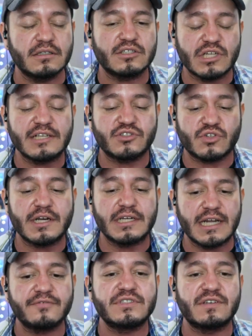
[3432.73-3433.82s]
not strong
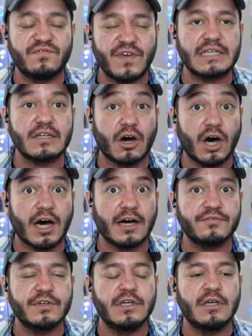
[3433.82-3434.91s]
enough to fend off